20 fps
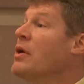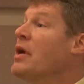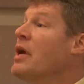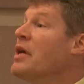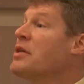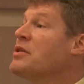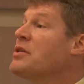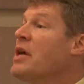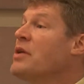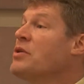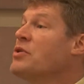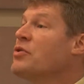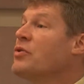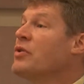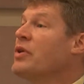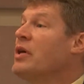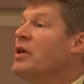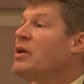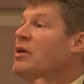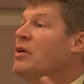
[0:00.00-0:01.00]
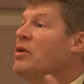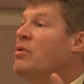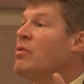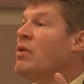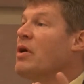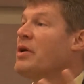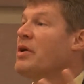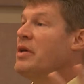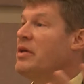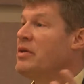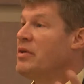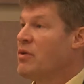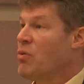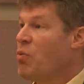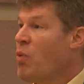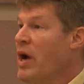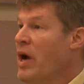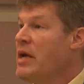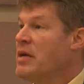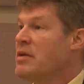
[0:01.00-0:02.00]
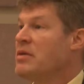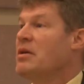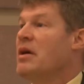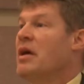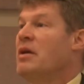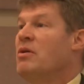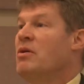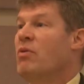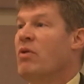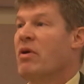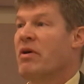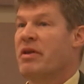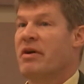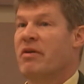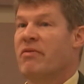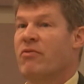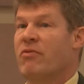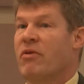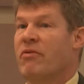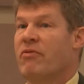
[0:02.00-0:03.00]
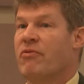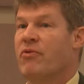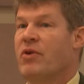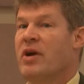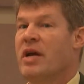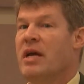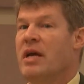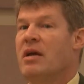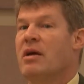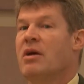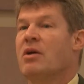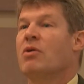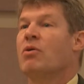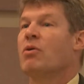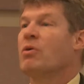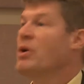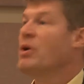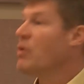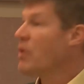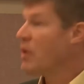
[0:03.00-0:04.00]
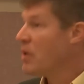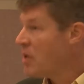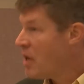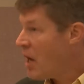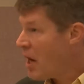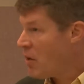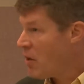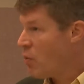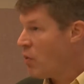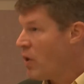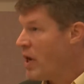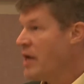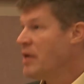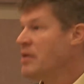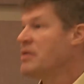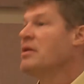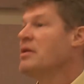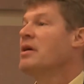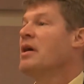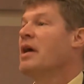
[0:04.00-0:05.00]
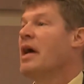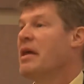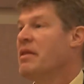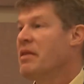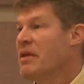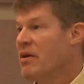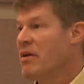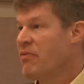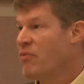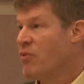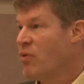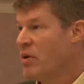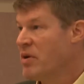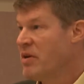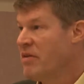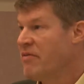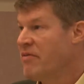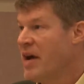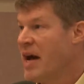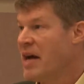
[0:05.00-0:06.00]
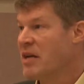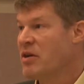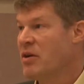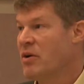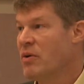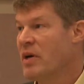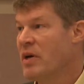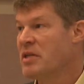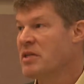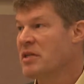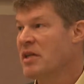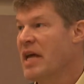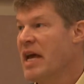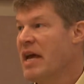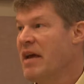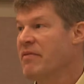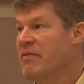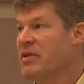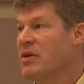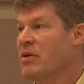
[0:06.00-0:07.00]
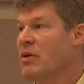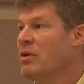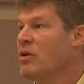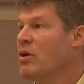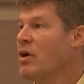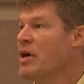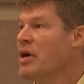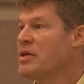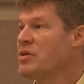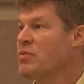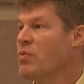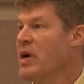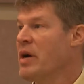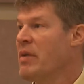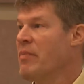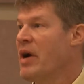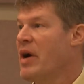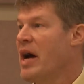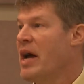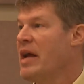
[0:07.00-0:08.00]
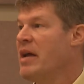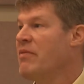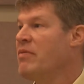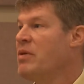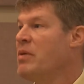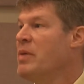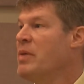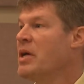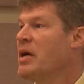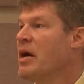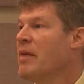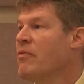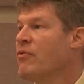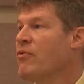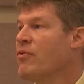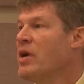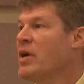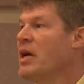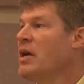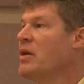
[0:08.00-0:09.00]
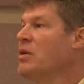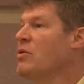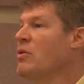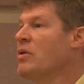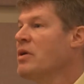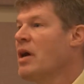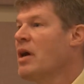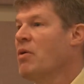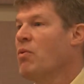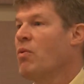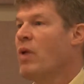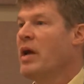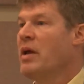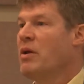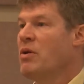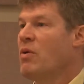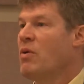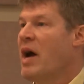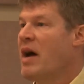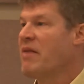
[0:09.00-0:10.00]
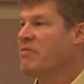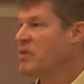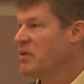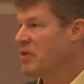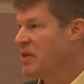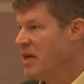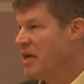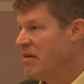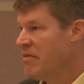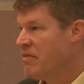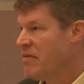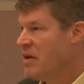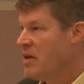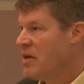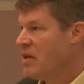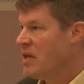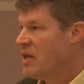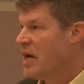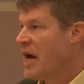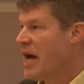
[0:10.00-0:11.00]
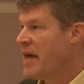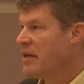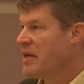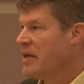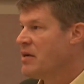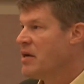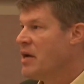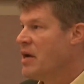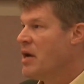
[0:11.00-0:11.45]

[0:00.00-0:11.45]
essentially you are either white and you are therefore free, or you are not white and therefore de facto a slave. There are laws whereby if you become free and you are not white, you have to leave the island.